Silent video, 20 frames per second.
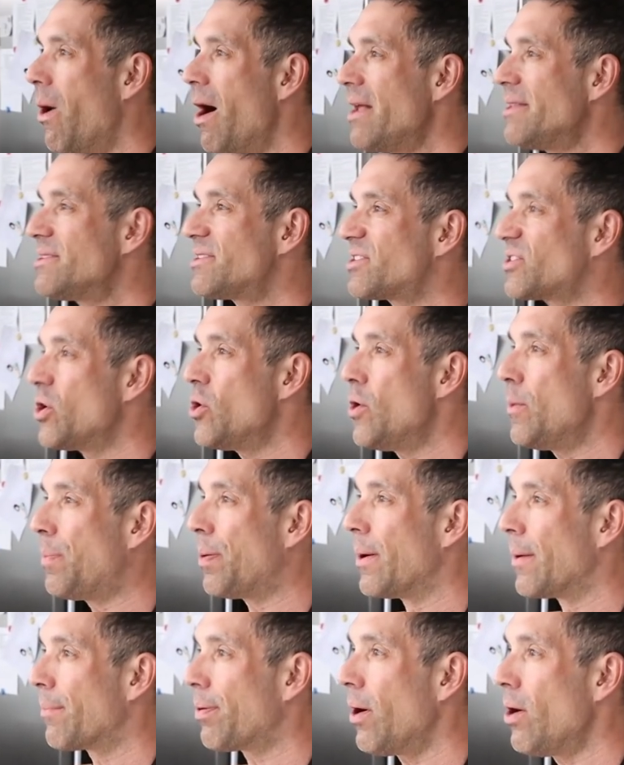1
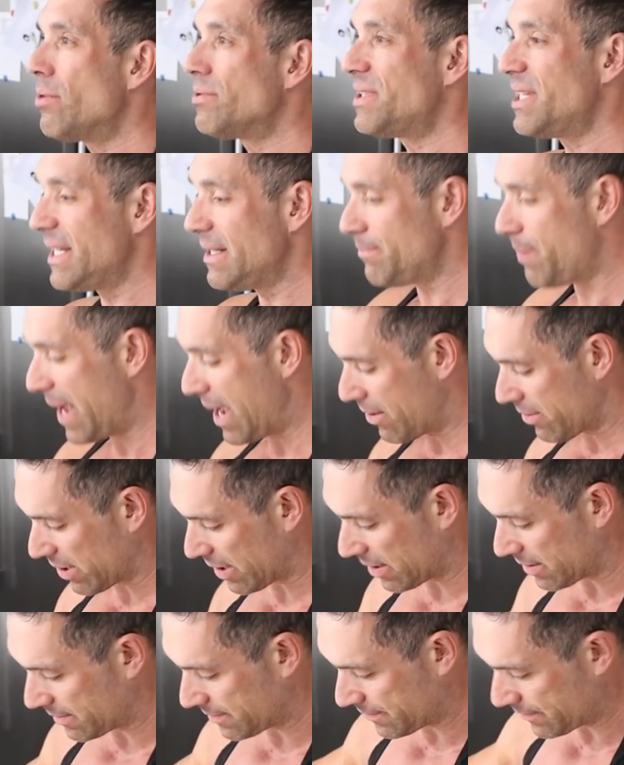scoop protein
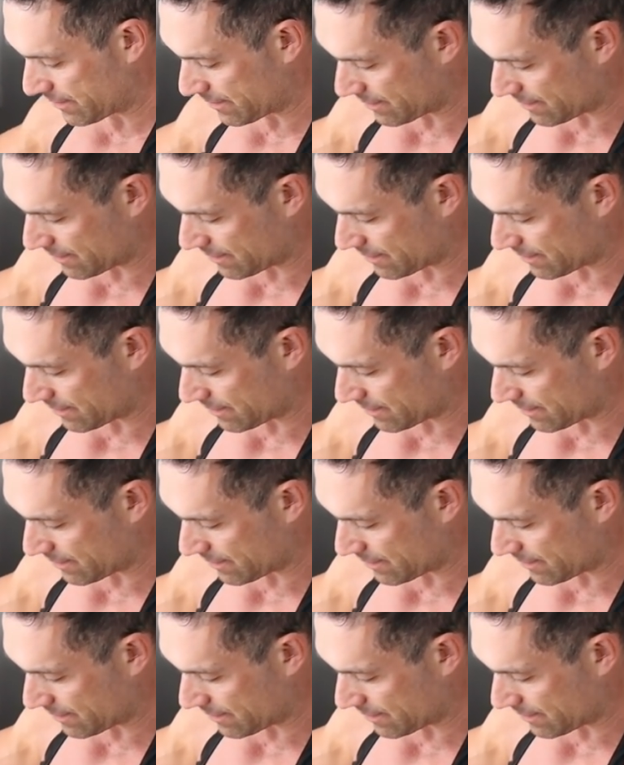powder.